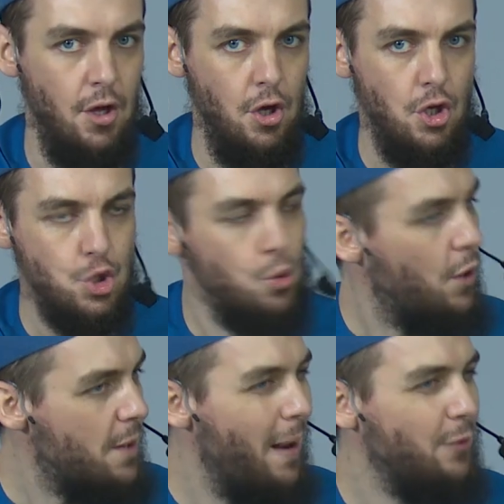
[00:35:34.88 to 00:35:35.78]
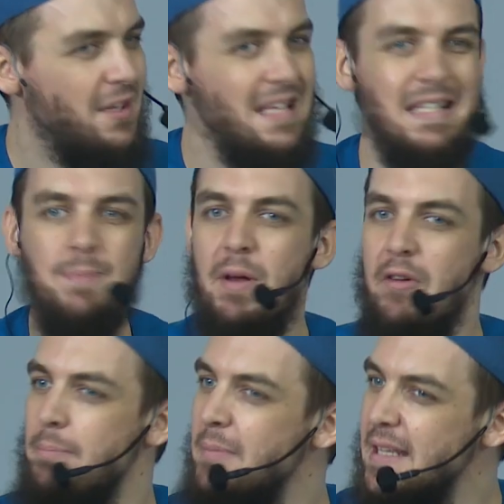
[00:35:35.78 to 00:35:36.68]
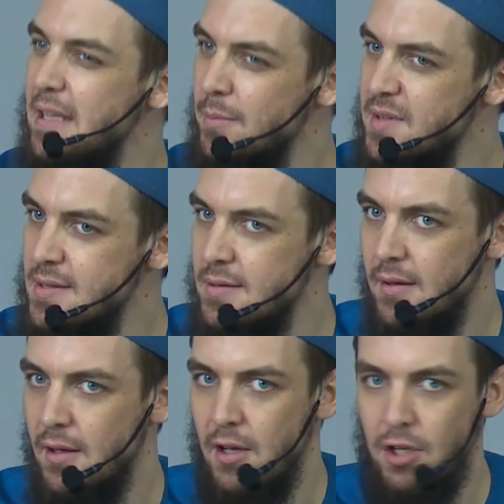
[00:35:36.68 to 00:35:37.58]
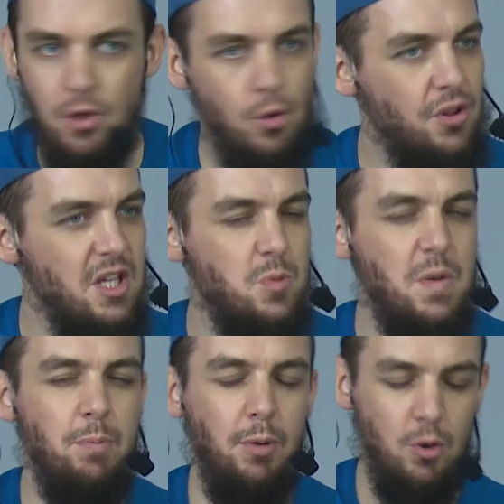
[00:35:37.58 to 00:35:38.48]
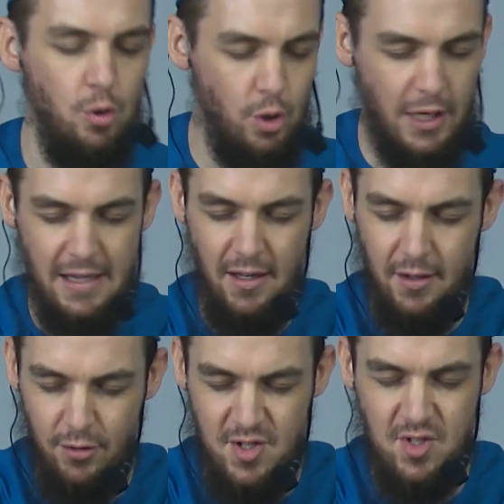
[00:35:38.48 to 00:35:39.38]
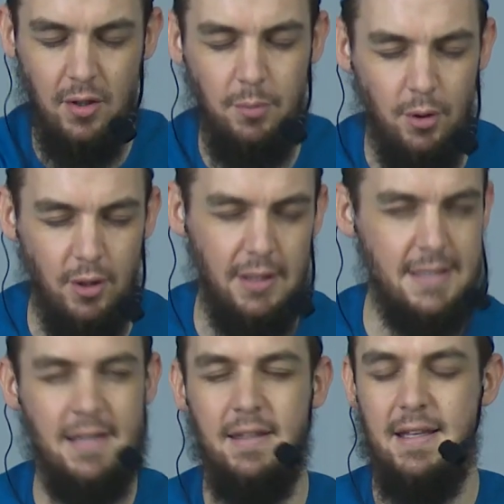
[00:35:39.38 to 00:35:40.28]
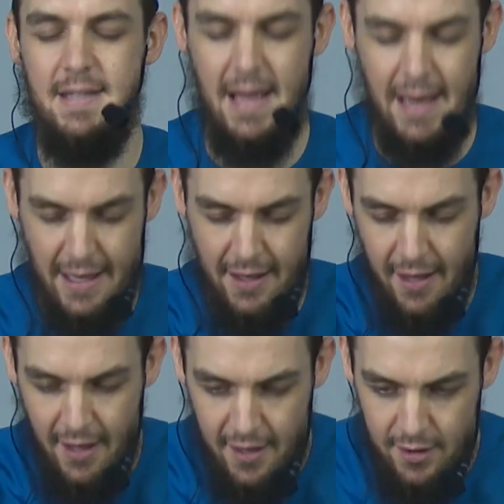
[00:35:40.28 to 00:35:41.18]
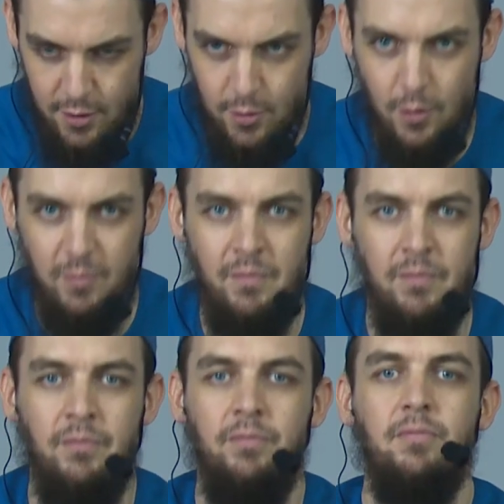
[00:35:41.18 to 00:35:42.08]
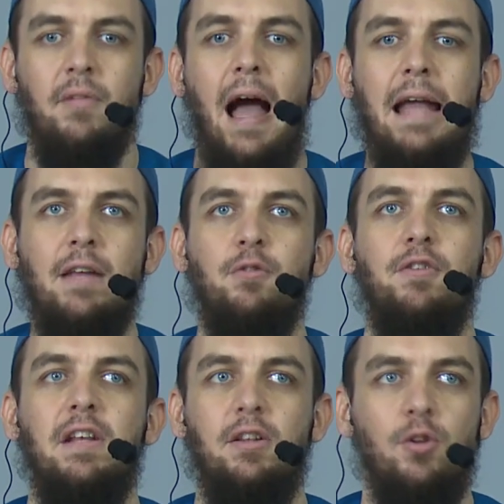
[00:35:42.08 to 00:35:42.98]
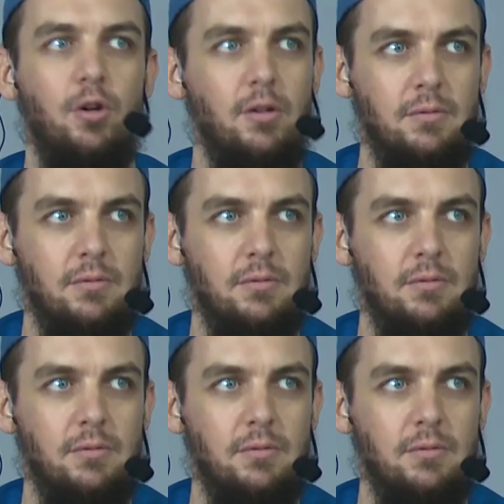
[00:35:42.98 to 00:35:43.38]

So what about these spirit mediums? These people who look in the crystal balls and they say like, I can feel your